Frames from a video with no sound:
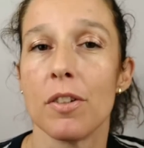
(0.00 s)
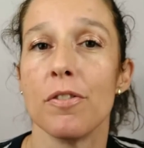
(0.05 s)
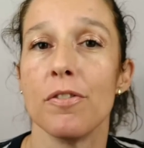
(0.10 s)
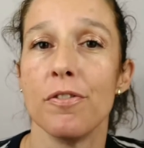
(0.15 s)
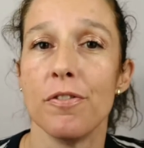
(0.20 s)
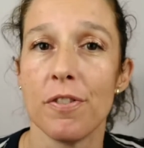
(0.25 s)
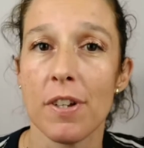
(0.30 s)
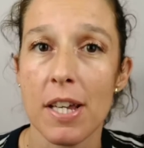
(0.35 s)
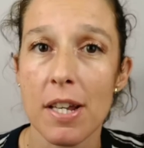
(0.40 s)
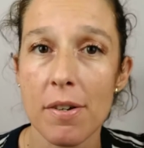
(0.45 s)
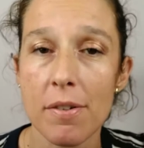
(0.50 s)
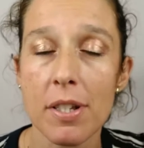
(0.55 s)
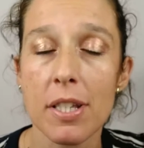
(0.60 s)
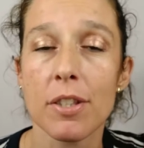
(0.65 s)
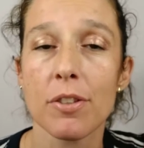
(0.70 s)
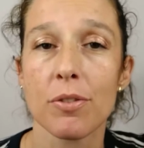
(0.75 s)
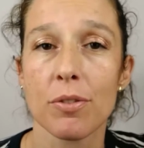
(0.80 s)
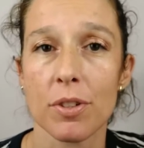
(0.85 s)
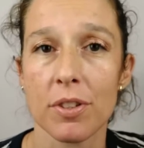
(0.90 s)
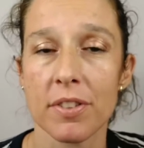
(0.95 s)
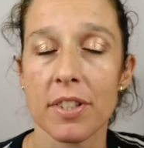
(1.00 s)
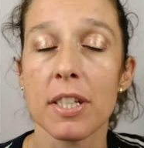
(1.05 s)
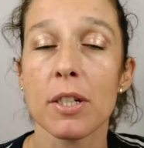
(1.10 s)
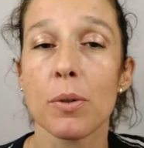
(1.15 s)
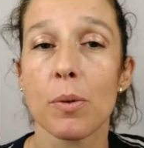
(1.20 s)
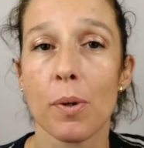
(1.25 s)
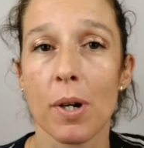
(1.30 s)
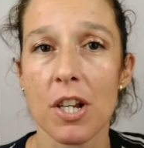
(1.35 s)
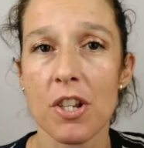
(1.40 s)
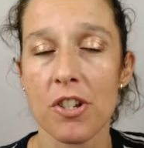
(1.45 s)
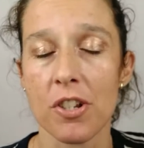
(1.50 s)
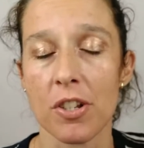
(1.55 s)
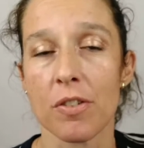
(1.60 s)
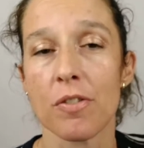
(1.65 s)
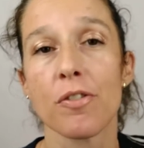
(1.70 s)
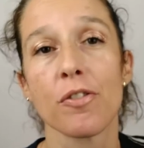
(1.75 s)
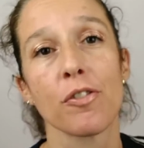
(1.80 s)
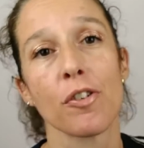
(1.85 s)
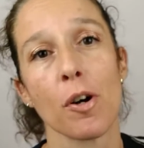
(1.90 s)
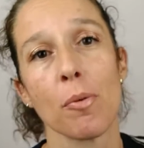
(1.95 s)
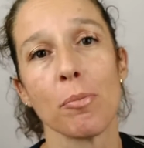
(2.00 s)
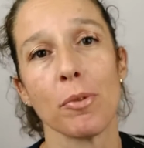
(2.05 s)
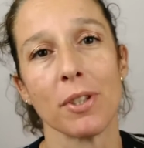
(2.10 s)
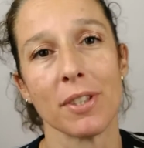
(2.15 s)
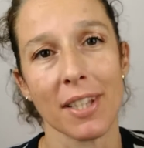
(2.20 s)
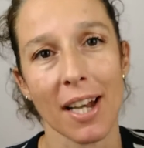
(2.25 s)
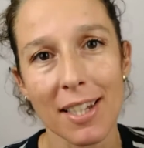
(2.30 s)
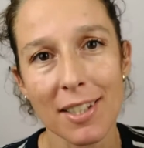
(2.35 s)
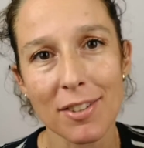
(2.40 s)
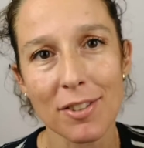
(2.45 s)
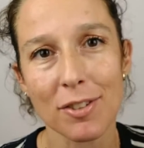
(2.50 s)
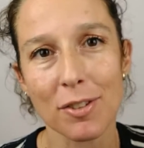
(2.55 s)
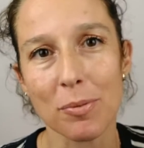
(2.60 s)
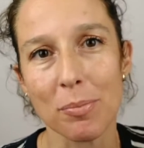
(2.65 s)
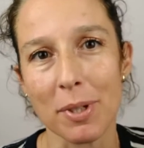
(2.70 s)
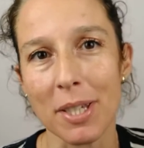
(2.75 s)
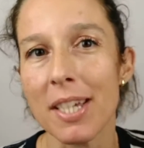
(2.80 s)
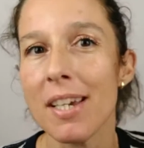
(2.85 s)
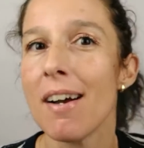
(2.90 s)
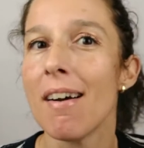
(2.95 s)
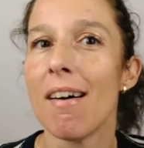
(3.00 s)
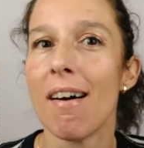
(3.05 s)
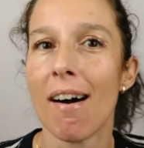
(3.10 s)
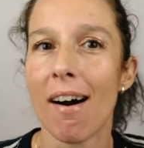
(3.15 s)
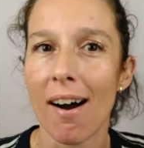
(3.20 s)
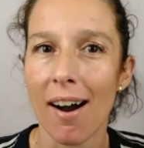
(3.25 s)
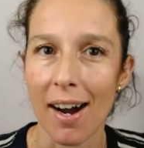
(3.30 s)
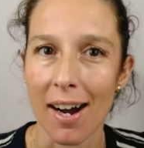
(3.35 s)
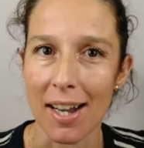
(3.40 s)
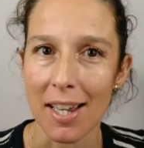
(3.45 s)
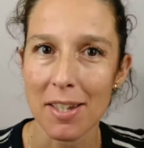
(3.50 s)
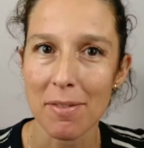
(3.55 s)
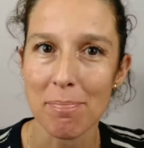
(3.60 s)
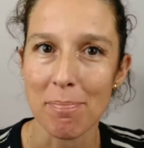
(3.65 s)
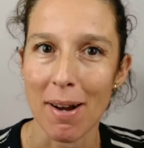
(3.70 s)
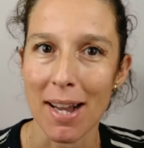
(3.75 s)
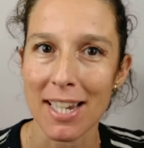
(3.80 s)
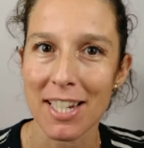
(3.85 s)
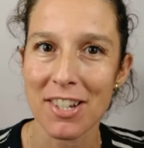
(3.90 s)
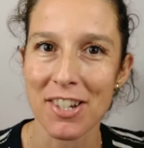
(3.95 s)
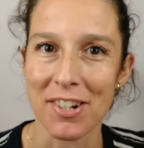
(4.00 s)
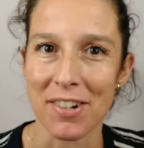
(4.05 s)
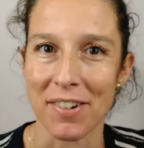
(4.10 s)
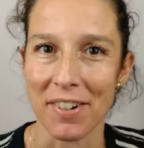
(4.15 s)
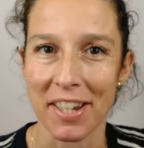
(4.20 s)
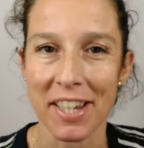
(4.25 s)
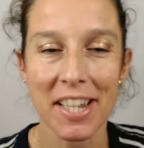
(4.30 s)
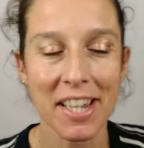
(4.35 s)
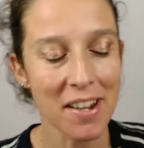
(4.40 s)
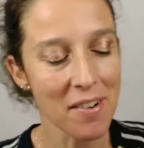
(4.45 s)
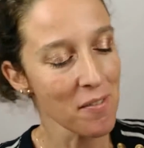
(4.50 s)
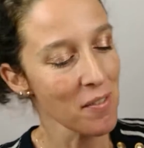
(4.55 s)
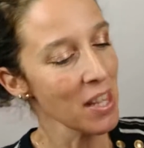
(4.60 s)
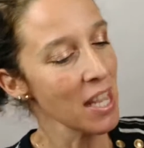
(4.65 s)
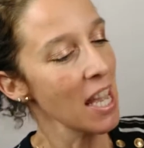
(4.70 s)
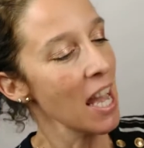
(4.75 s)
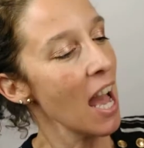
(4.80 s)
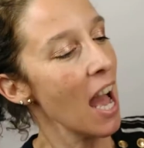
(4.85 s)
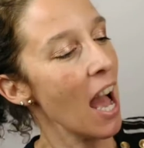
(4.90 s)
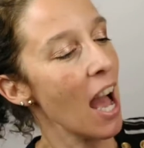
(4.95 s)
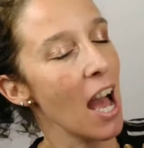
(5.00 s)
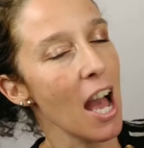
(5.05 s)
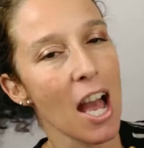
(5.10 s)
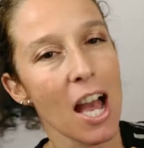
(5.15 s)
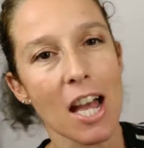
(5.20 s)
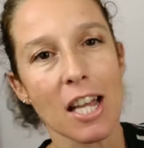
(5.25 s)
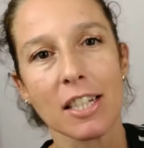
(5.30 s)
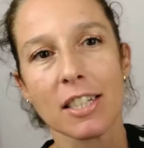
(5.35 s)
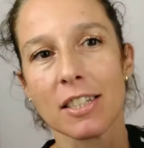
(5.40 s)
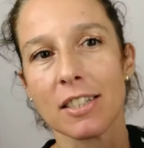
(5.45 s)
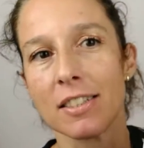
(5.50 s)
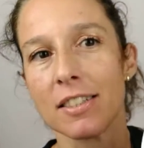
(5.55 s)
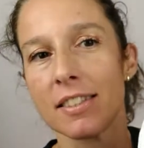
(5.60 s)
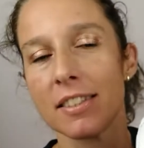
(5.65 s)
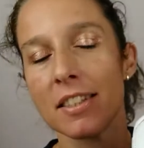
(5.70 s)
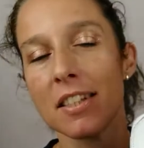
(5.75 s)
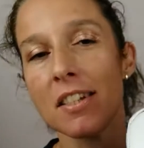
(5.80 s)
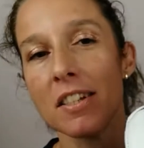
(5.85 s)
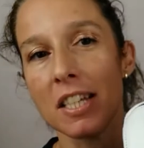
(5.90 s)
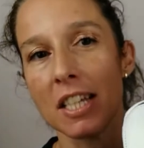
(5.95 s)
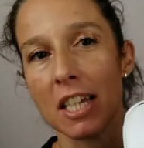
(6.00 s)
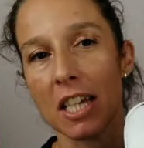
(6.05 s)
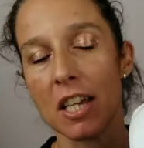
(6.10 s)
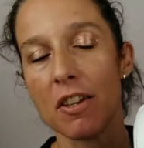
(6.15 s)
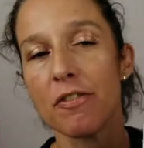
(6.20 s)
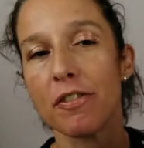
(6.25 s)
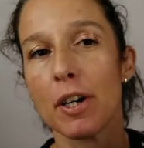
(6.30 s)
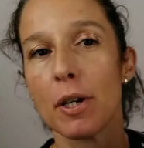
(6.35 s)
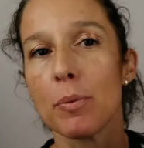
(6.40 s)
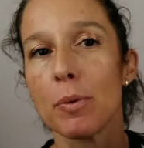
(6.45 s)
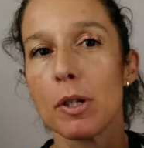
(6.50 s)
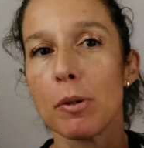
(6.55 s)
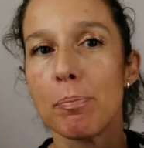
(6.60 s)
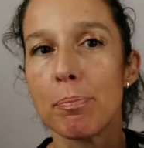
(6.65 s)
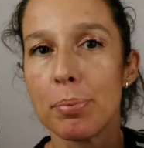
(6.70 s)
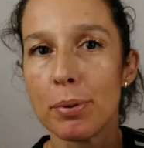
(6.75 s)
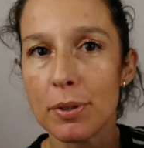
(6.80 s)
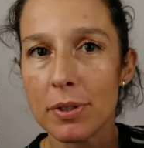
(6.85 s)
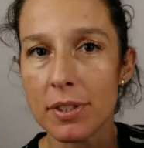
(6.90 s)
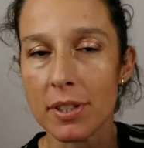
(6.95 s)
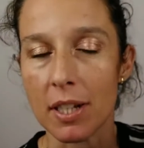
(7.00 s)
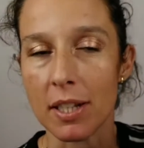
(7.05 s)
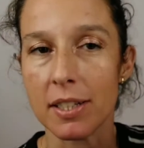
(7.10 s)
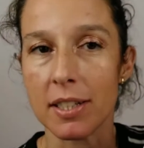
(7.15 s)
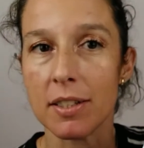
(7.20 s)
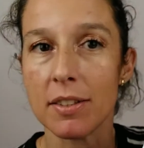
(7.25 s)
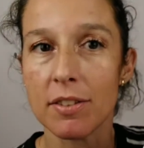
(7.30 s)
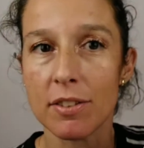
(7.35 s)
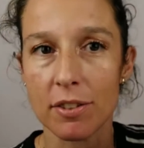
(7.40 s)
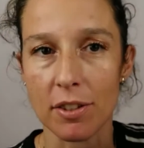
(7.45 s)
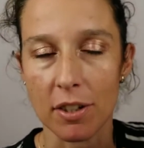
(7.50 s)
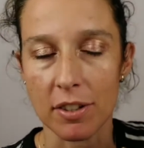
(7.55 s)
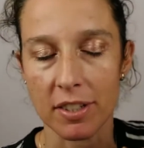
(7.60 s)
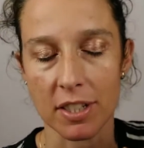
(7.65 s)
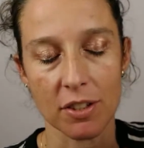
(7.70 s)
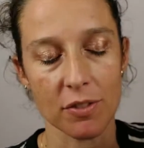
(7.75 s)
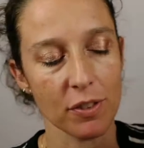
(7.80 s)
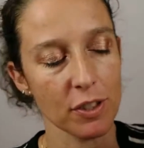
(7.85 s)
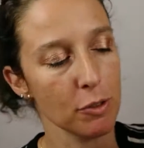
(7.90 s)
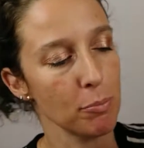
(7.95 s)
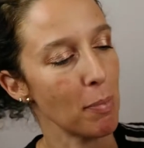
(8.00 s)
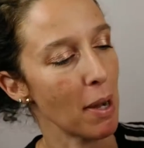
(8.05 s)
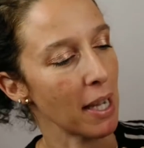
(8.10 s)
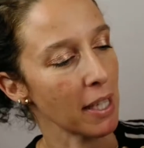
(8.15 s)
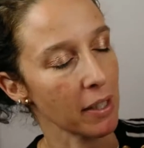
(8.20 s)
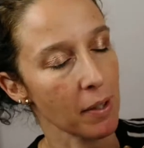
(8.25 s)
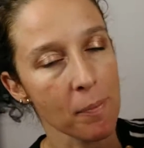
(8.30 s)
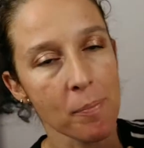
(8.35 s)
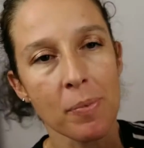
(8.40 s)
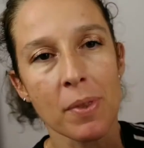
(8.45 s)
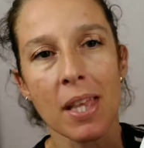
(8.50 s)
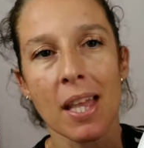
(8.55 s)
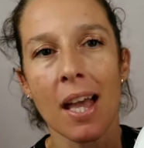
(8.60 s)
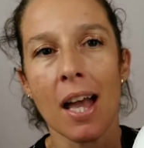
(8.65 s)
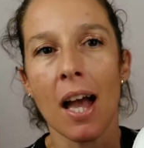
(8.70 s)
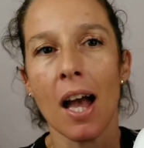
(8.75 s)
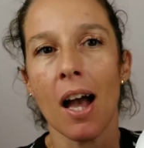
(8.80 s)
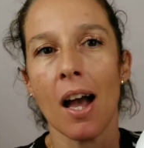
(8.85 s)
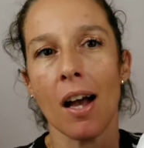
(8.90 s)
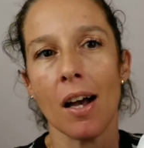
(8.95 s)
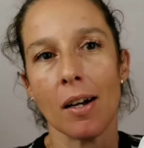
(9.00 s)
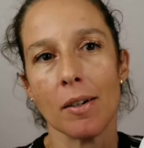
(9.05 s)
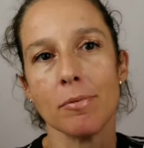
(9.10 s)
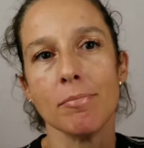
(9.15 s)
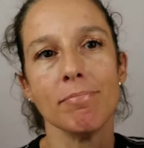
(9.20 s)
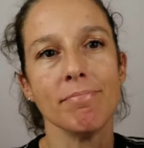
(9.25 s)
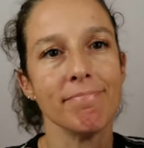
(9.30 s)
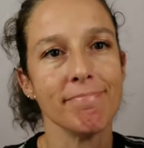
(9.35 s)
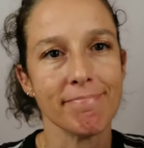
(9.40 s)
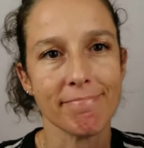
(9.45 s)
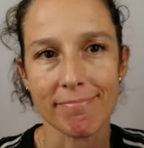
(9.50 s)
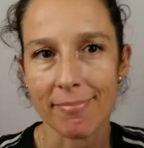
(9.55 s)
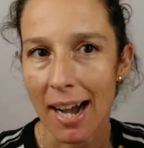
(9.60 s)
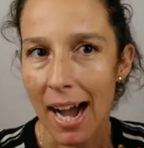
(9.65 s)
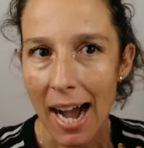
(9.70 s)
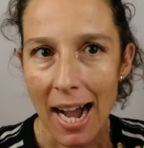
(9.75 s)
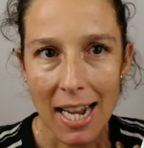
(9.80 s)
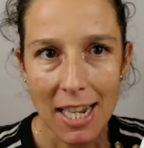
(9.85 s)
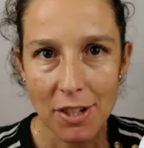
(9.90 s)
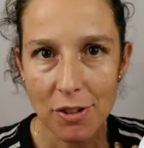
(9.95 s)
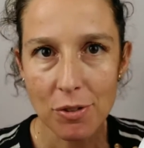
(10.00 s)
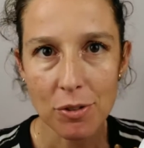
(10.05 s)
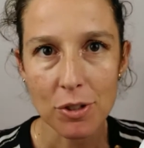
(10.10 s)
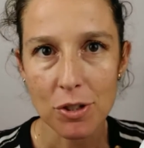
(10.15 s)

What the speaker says: a very interesting question from a nice subby, hi Mike Joey, concerning if I will put an insert in this bag. I do